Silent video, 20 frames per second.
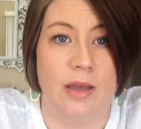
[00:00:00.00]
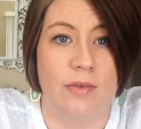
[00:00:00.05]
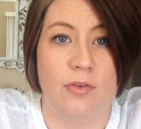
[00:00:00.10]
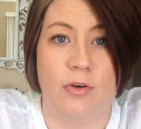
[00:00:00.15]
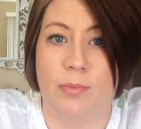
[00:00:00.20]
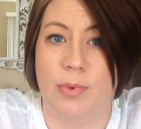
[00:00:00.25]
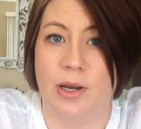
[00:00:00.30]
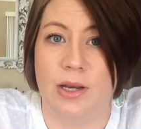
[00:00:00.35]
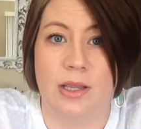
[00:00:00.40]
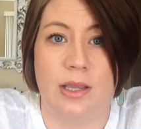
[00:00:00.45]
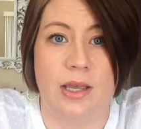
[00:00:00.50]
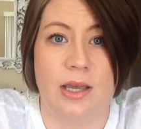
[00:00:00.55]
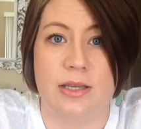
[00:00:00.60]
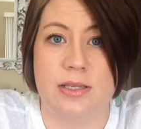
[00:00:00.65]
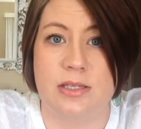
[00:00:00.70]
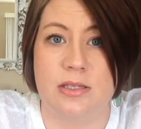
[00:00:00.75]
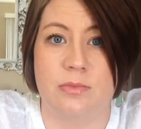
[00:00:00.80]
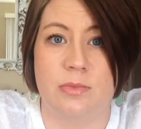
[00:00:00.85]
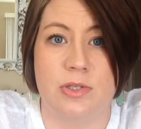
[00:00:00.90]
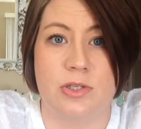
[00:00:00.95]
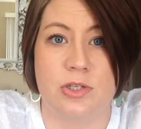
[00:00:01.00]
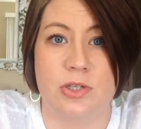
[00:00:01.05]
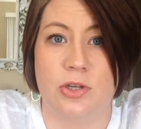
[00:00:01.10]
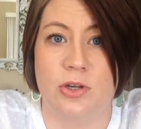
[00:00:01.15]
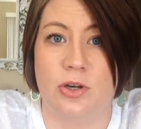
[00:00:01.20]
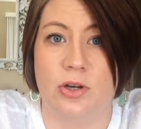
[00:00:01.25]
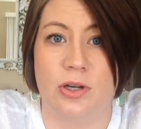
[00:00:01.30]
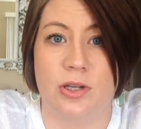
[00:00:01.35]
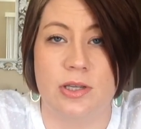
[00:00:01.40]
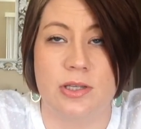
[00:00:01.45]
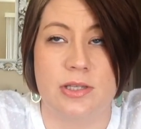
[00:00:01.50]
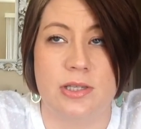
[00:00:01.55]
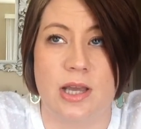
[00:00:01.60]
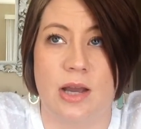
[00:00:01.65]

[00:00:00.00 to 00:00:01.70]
everybody has some insecurities.